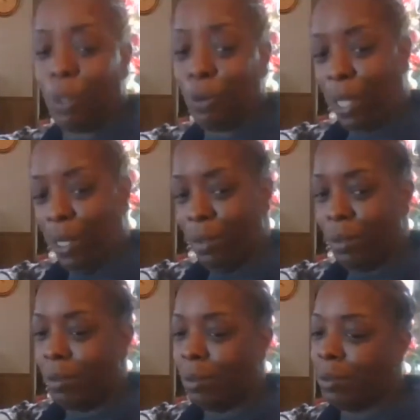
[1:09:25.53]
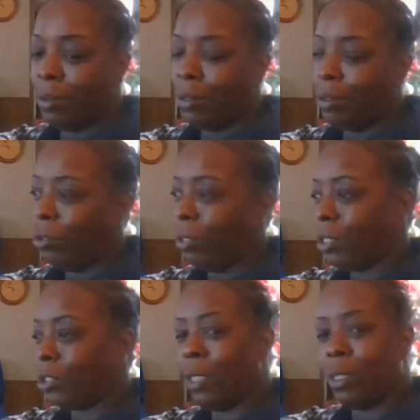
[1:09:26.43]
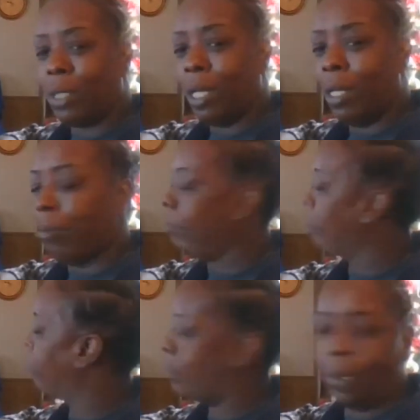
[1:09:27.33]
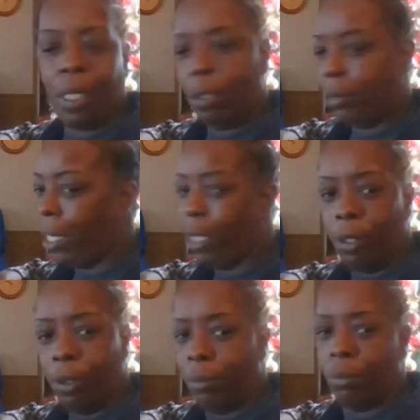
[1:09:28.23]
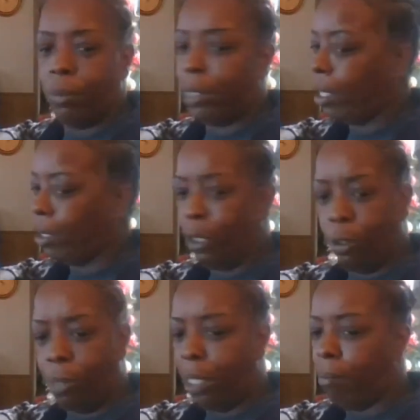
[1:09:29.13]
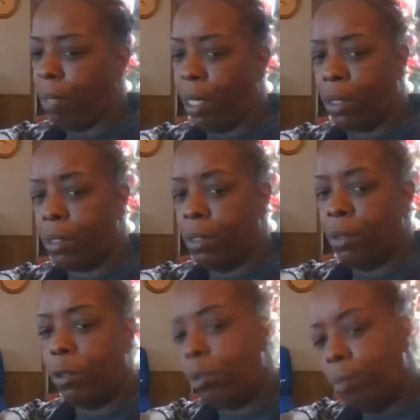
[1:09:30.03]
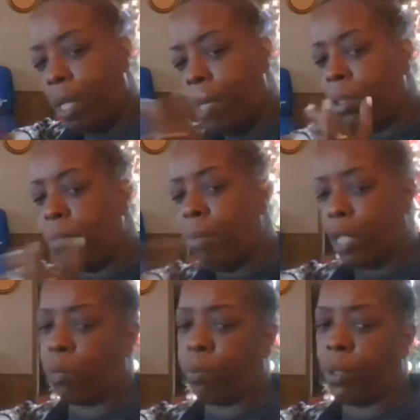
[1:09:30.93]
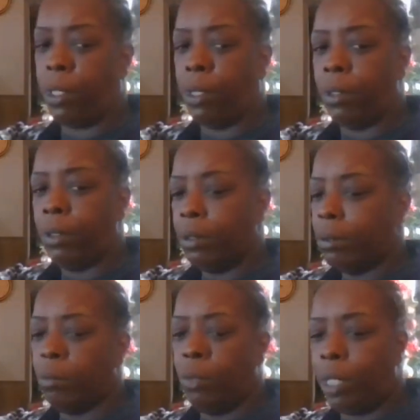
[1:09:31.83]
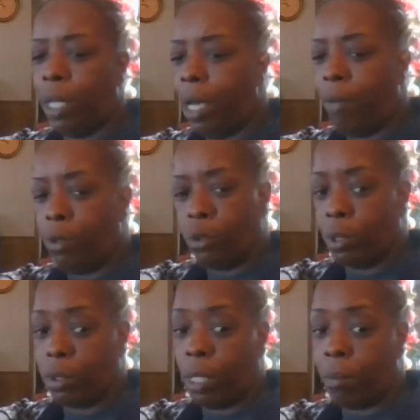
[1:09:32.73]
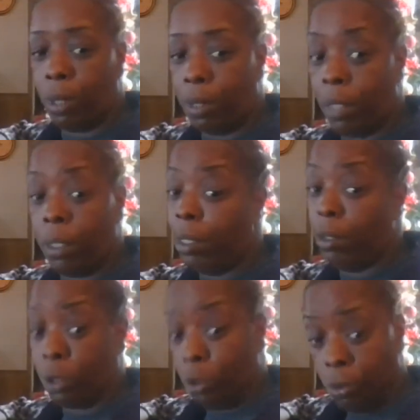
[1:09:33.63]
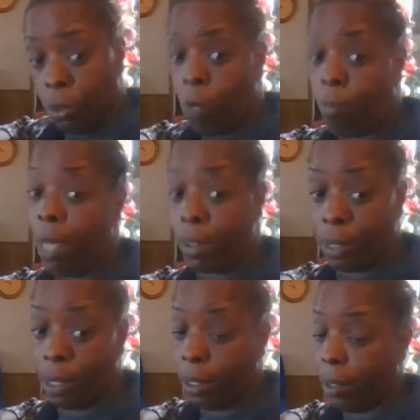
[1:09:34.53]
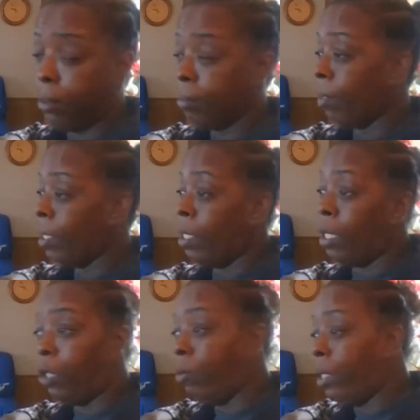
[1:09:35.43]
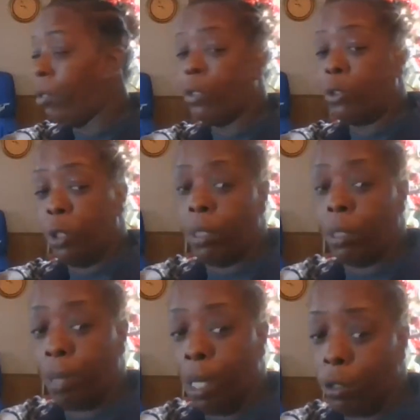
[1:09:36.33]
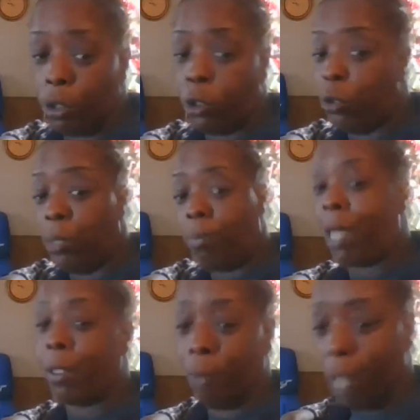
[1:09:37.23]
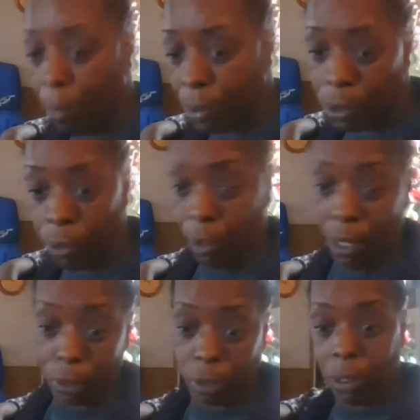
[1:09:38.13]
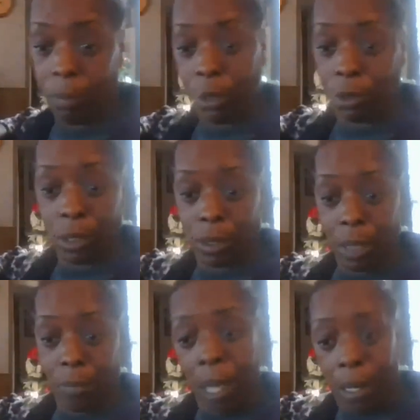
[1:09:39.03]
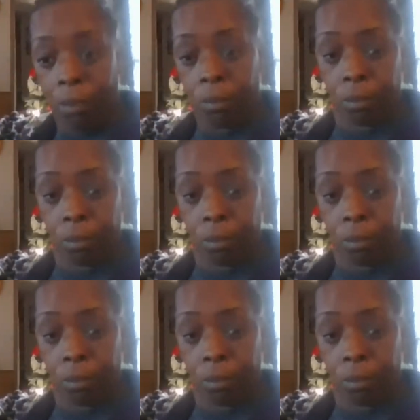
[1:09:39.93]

Okay? You get stressed out? No, not you. Not you, Mad Max. You the man with the master plan. We can have you stressed out, brother. I need you on my side and you ain't going through no menopause. You didn't bite no apple, so you ain't got shit to be stressed out about.